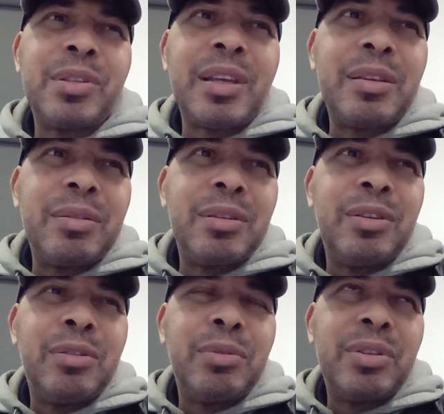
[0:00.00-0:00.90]
like,
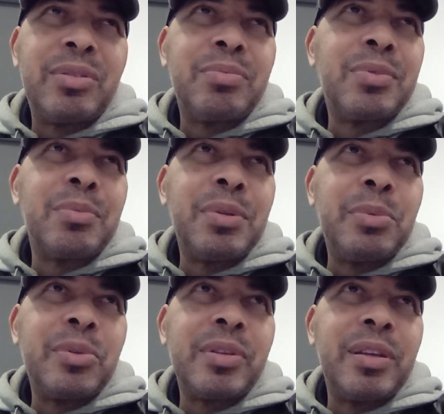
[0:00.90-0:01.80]
it's some
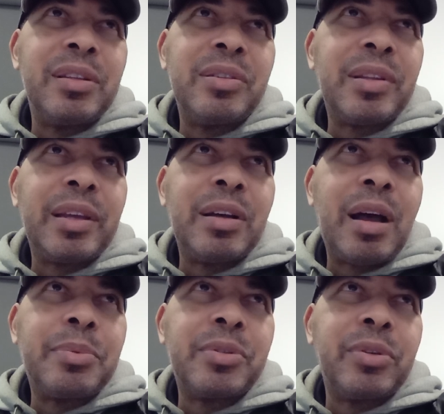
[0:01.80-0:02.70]
people say these are like
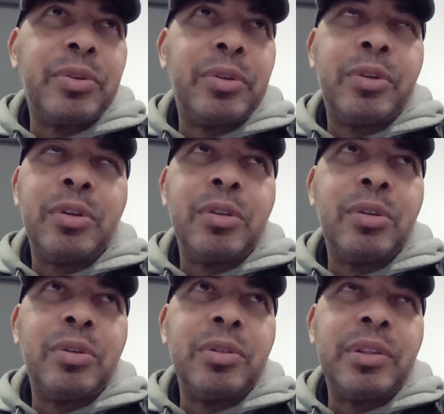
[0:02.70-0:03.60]
obscure,
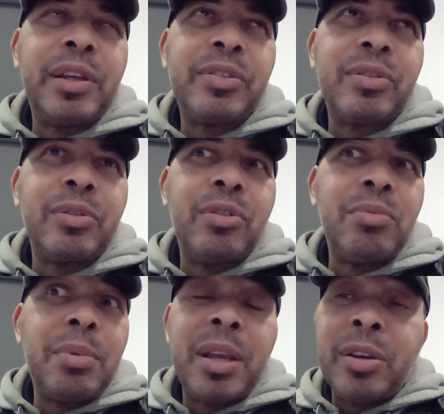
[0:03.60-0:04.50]
lesser known.
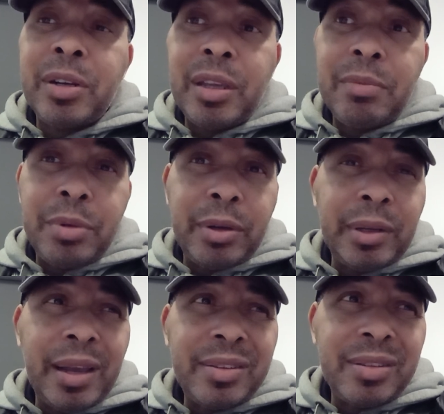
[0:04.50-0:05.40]
Maybe they couldn't get bigger
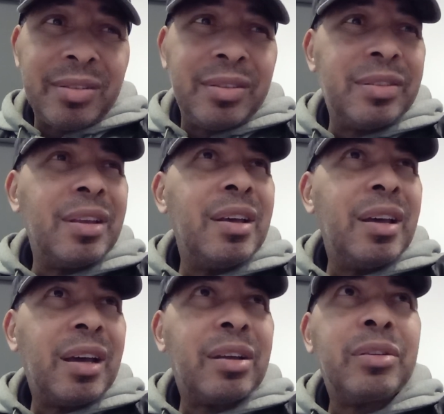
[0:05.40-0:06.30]
licenses.
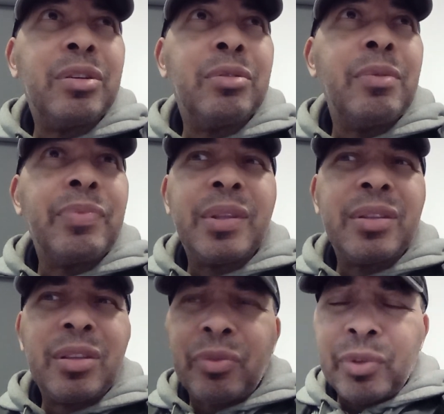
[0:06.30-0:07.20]
I don't know.
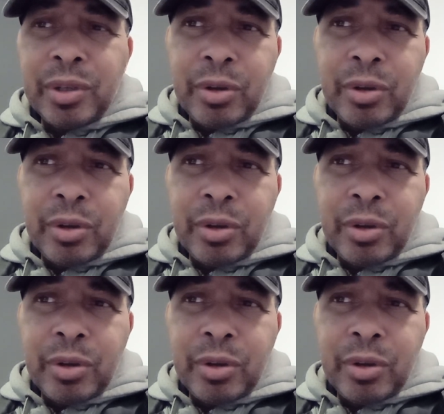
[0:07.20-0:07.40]
There's Funko